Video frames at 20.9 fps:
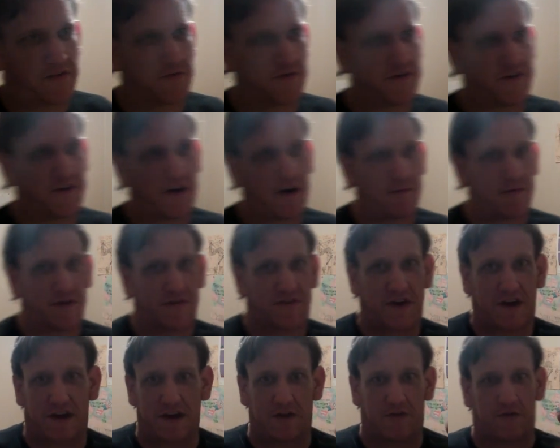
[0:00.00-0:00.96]
3 times I've
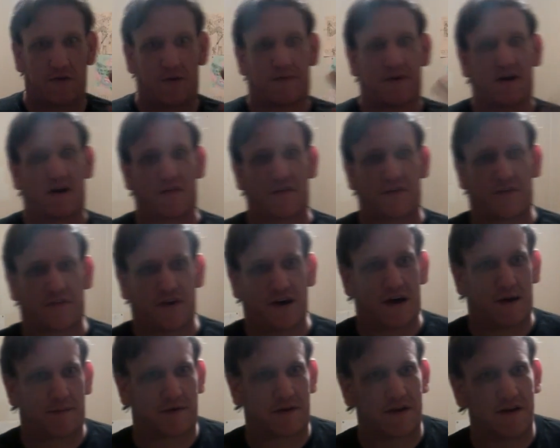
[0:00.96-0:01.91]
taken a trip now that this
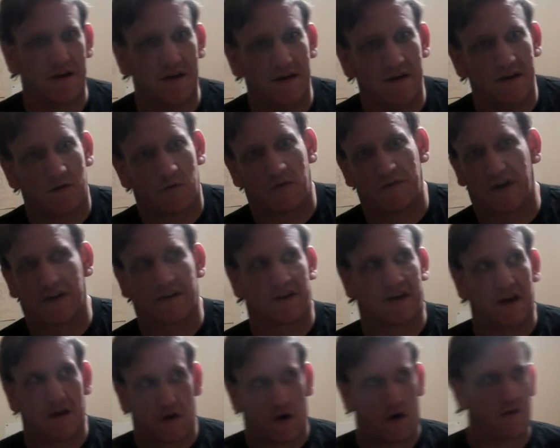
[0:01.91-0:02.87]
happened. We had to
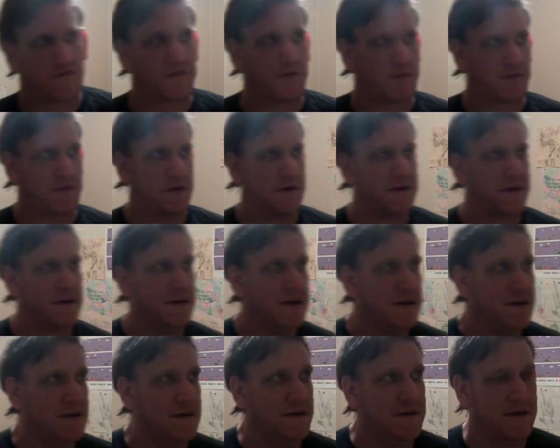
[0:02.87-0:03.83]
get off the plane
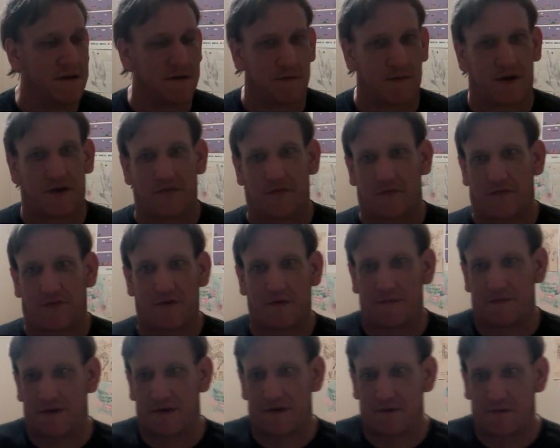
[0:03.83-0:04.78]
because of
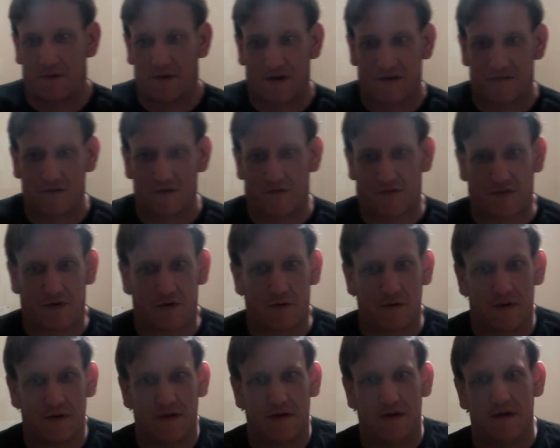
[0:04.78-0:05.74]
something or whatever.
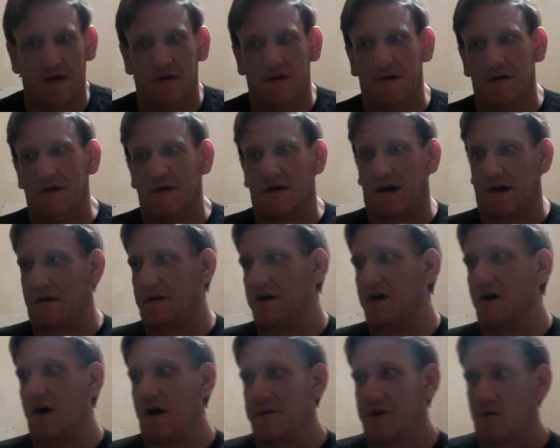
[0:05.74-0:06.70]
So I don't
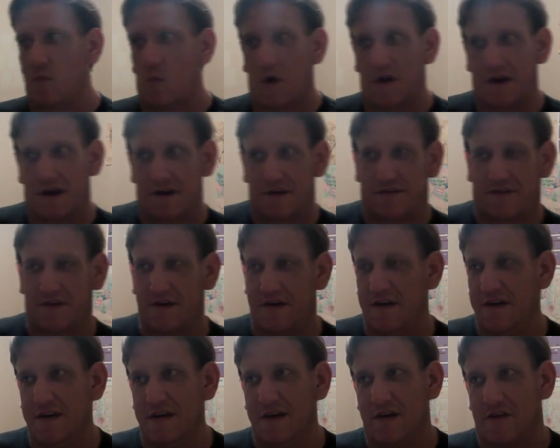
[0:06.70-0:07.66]
know, I mean,
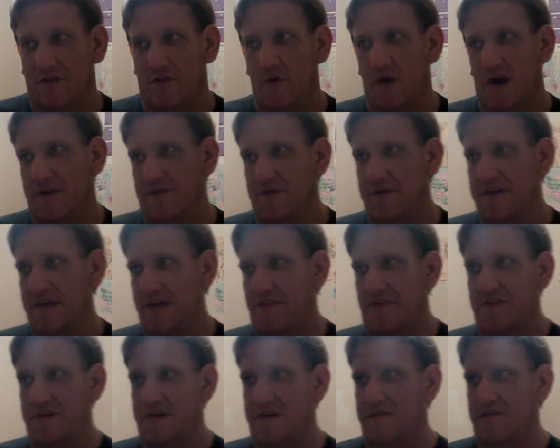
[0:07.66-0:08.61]
2 out of 3,
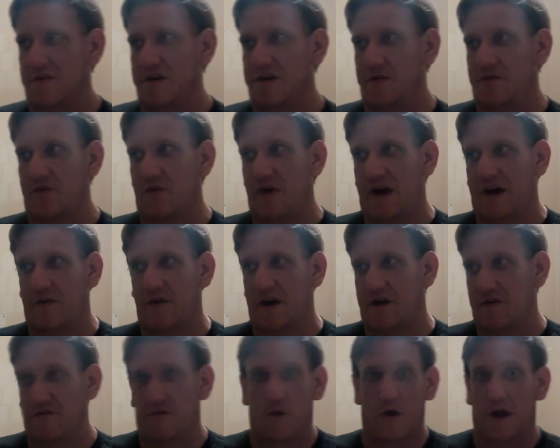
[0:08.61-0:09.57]
that's not a very good track
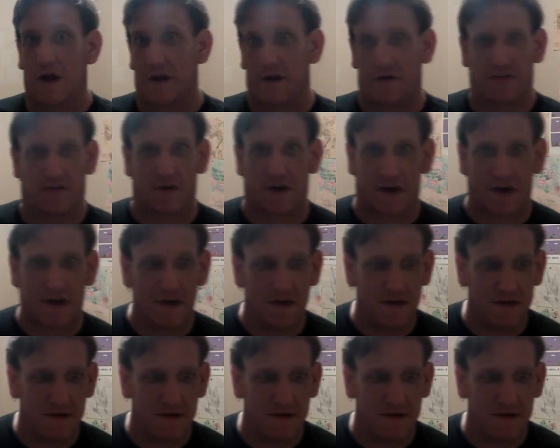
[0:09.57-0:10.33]
record for anything.